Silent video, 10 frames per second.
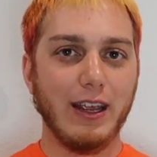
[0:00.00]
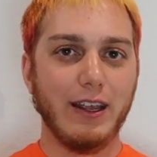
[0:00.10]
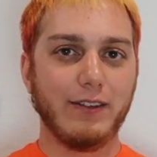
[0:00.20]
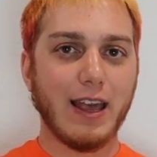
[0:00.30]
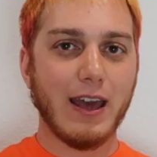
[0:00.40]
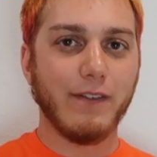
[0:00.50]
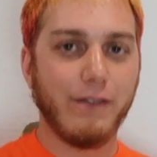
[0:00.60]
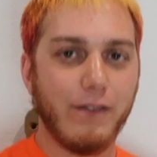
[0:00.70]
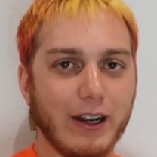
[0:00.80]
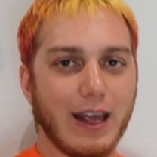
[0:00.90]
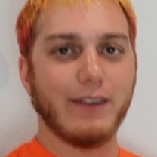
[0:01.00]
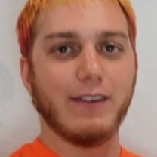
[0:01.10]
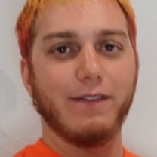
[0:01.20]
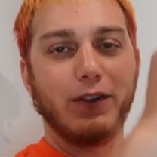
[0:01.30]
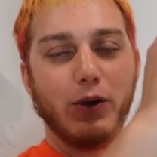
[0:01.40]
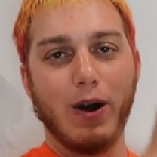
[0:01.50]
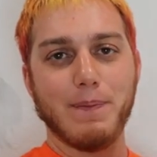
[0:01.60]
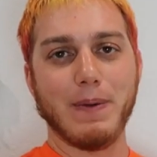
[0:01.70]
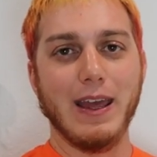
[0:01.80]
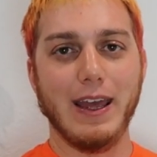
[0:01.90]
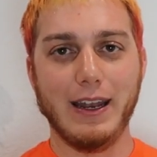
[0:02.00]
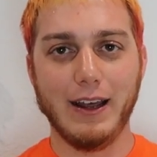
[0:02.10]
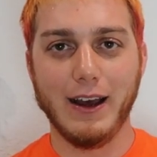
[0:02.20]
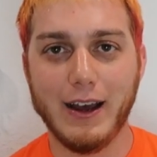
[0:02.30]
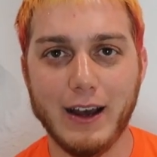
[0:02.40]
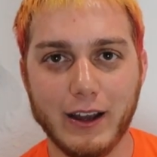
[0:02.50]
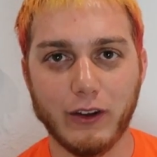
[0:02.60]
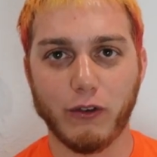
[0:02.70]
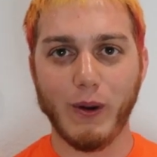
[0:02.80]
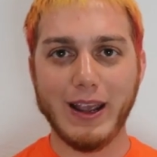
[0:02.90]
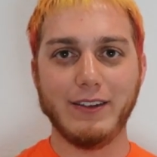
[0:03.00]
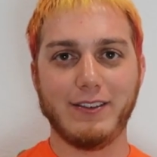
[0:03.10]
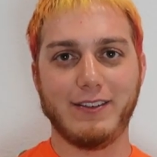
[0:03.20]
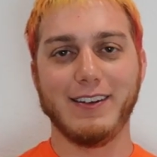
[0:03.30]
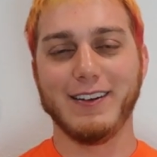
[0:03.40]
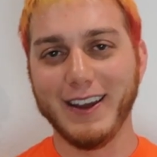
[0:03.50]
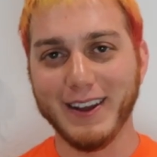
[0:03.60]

His kind of foot, as it flew up, it uh, grazed,